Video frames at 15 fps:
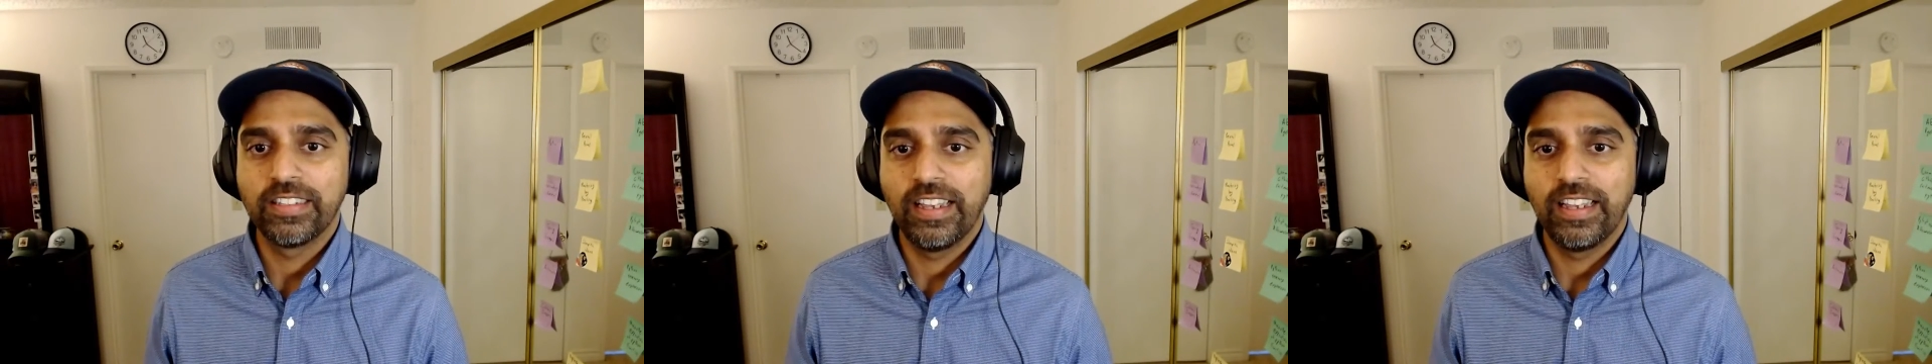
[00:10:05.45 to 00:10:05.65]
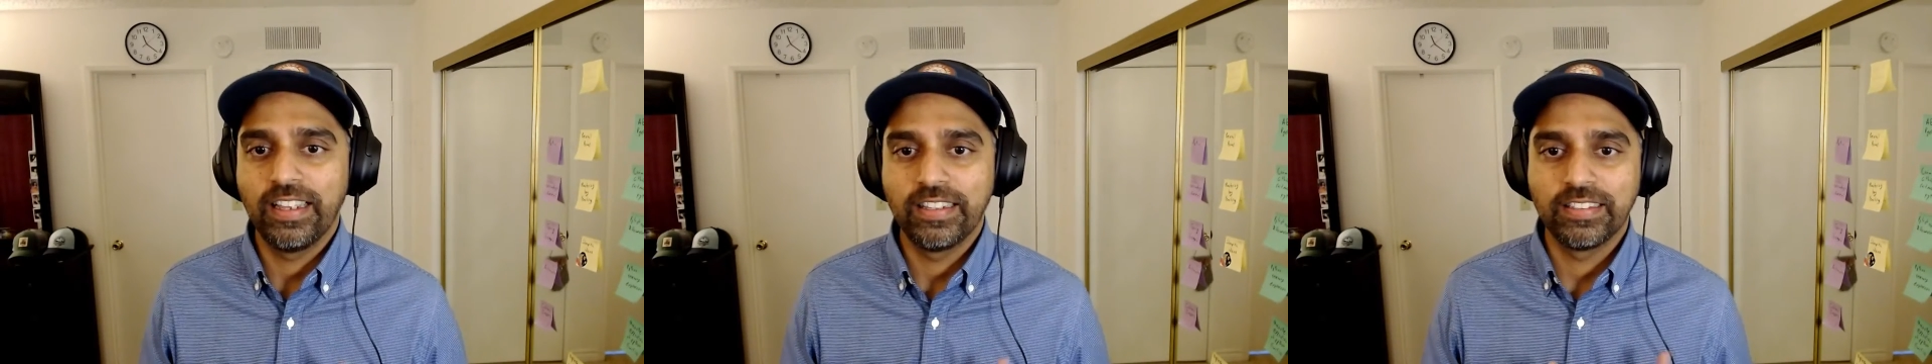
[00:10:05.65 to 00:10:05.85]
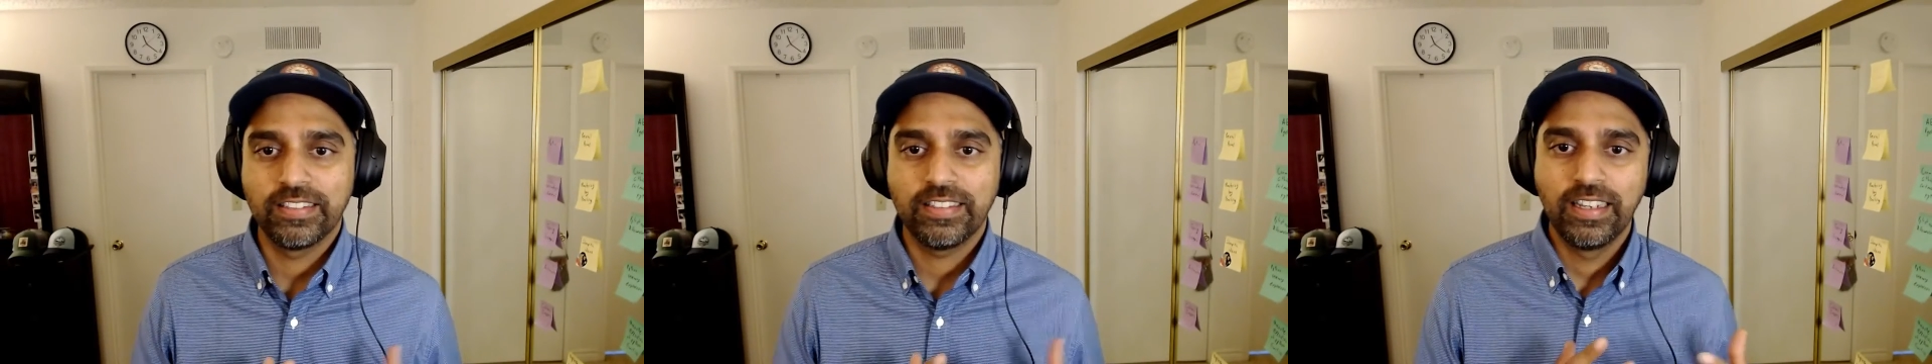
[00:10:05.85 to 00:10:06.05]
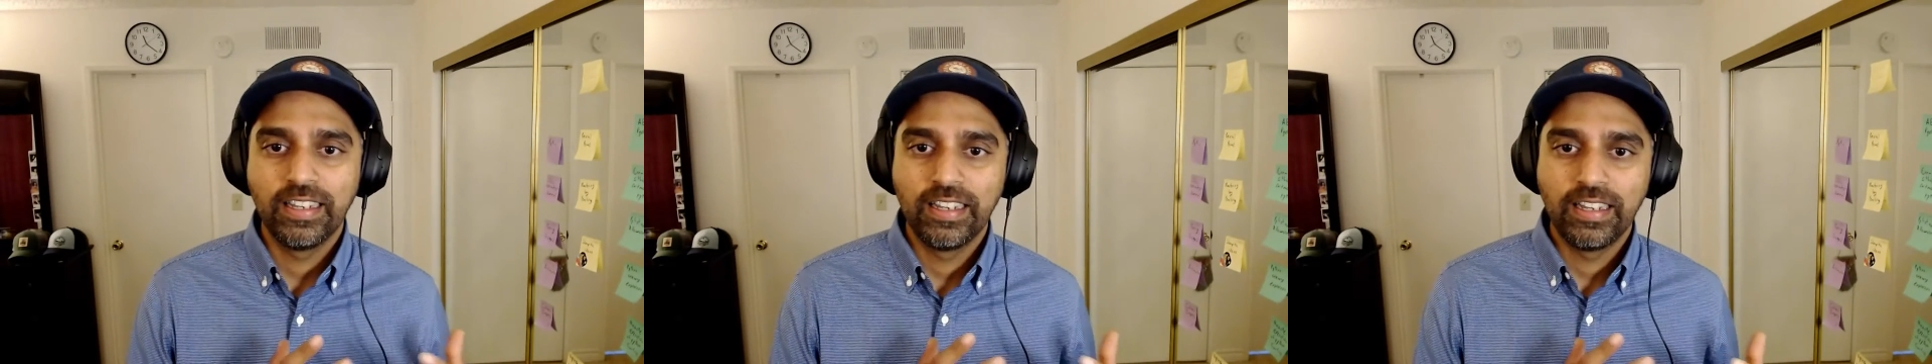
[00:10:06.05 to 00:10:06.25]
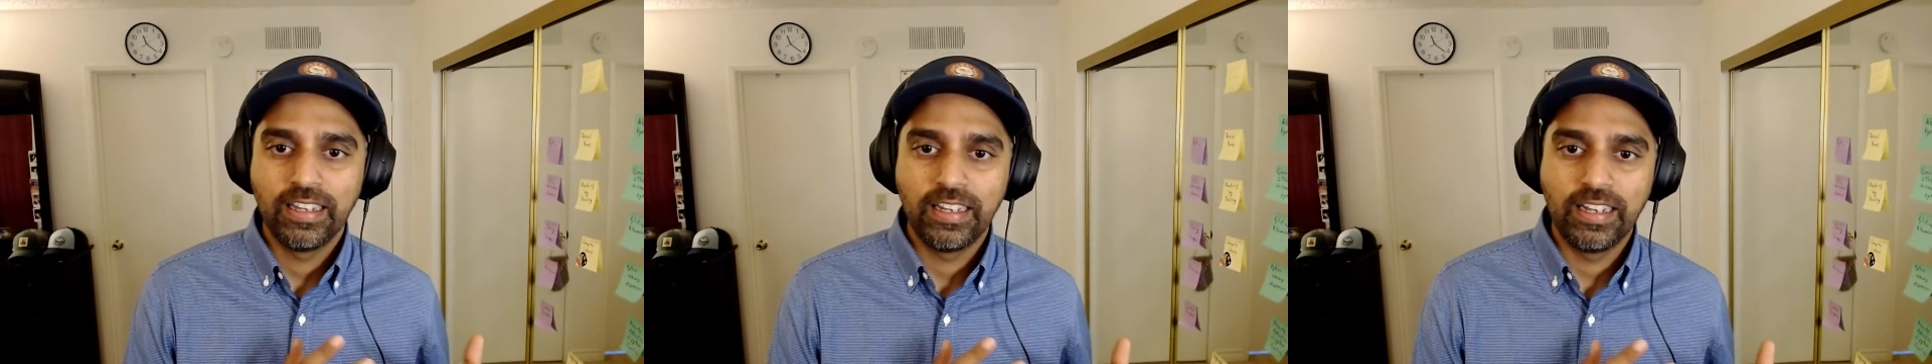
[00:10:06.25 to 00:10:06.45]
as
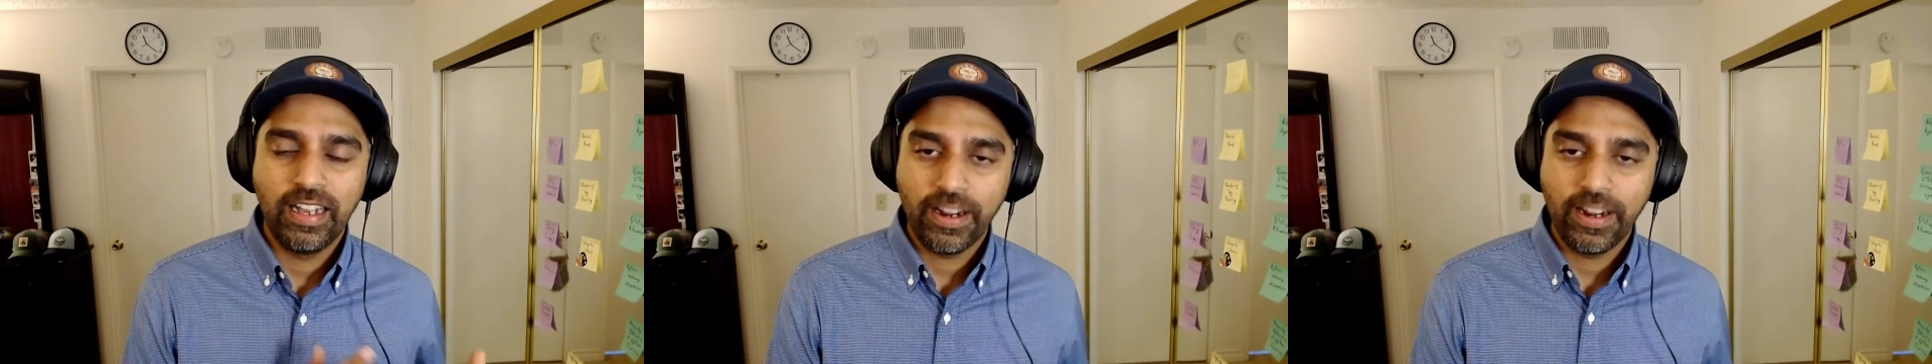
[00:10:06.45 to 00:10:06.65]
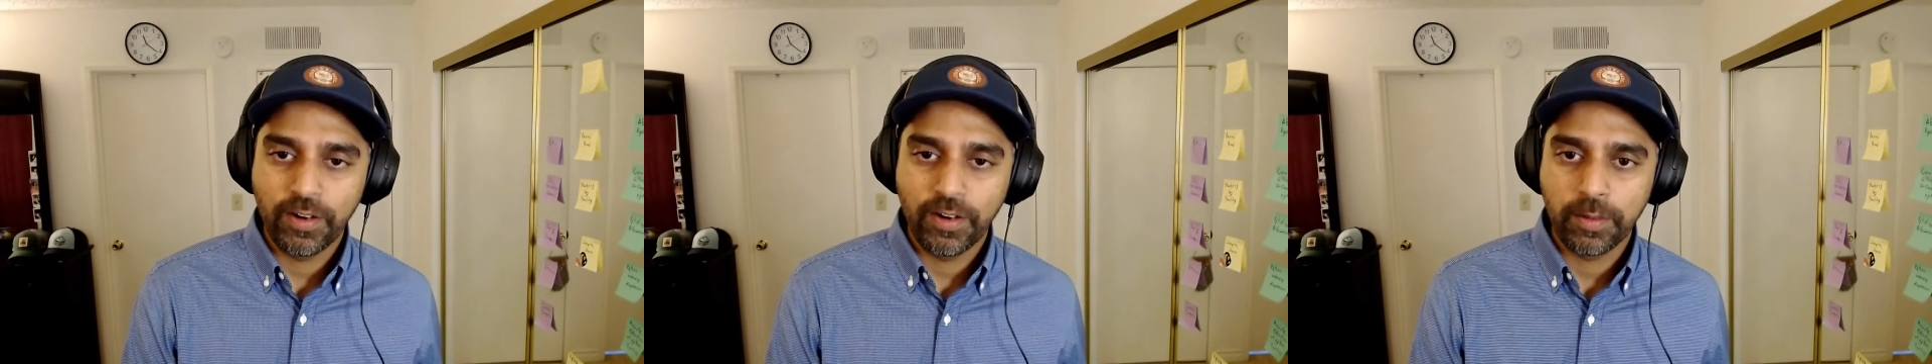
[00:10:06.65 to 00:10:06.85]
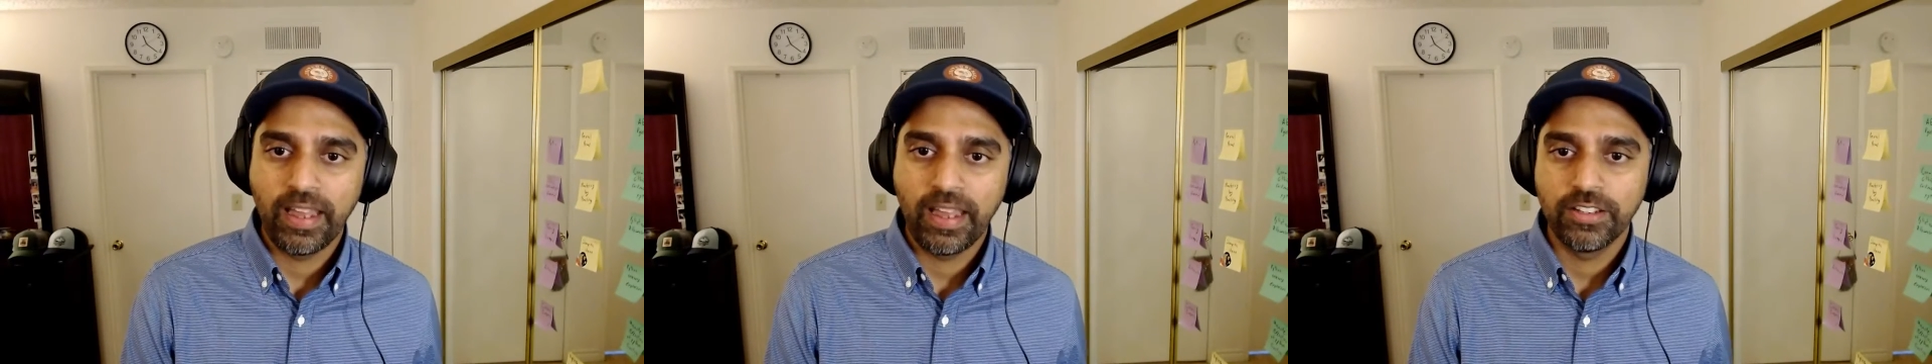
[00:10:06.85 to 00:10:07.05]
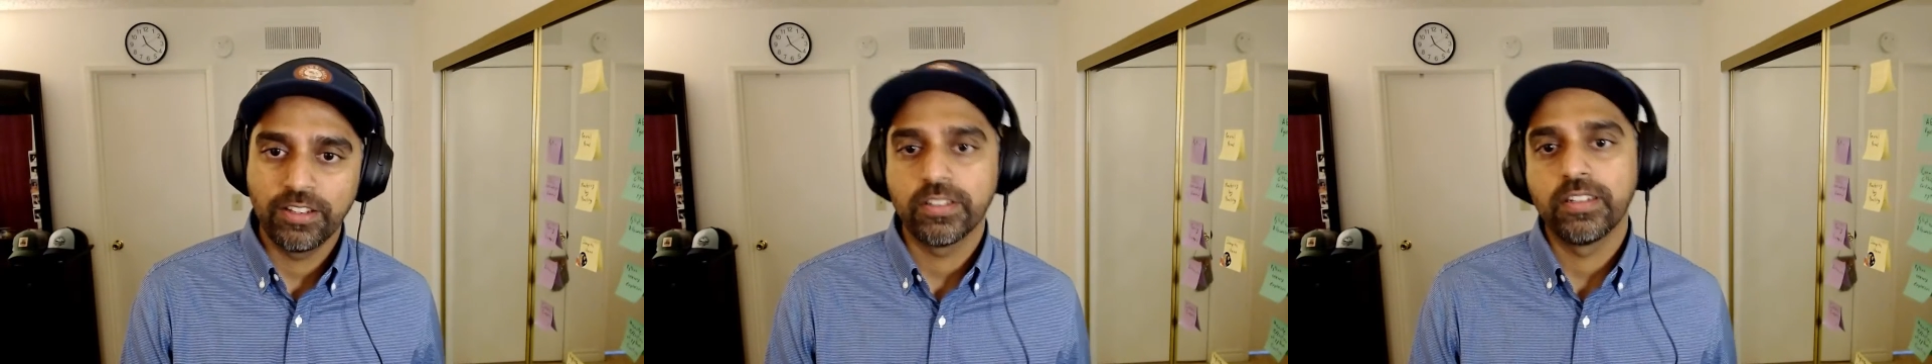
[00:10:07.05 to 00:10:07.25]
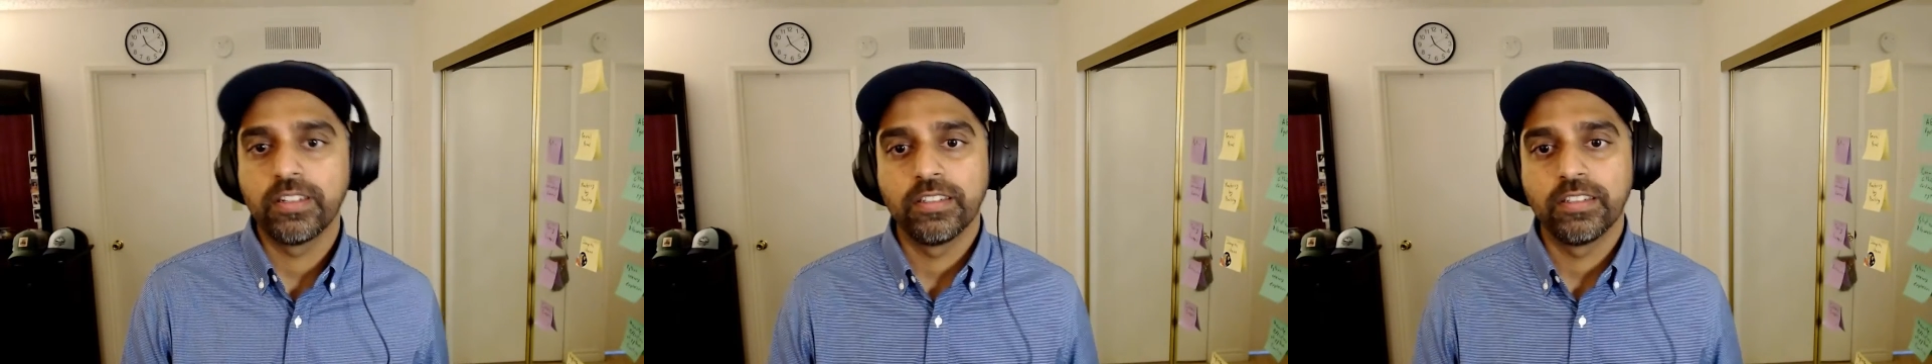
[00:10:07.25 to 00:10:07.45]
uh, hiring
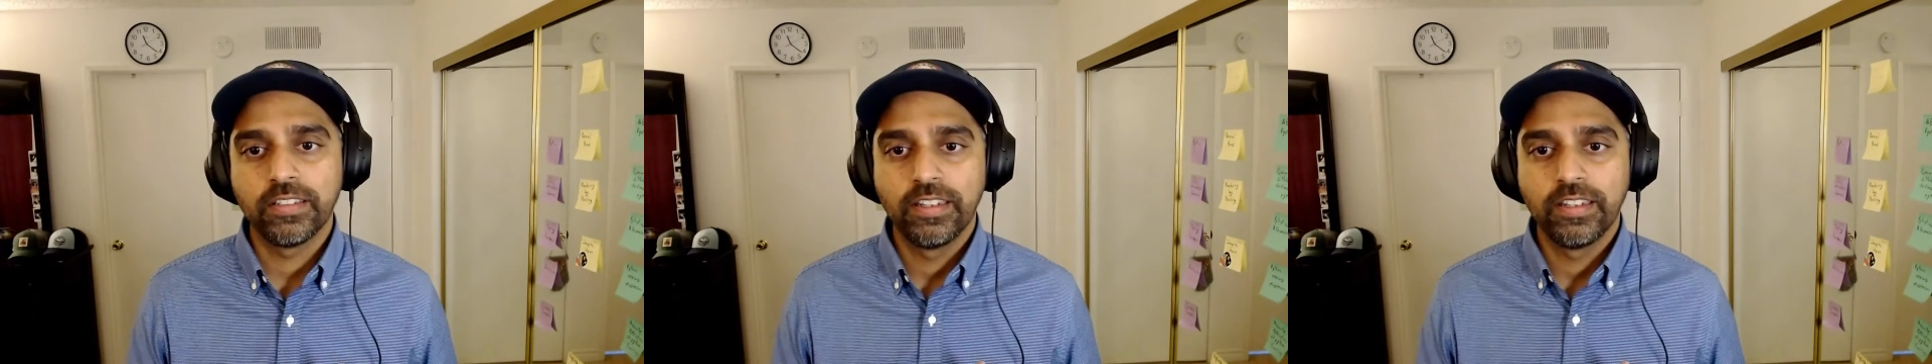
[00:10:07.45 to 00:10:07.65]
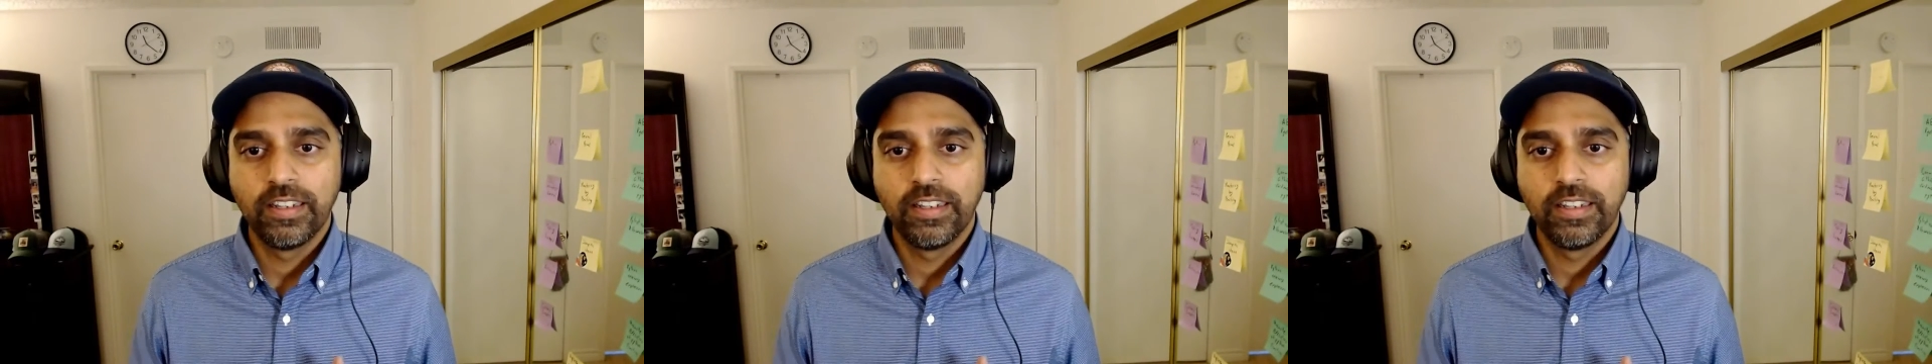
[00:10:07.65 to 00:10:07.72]
managers.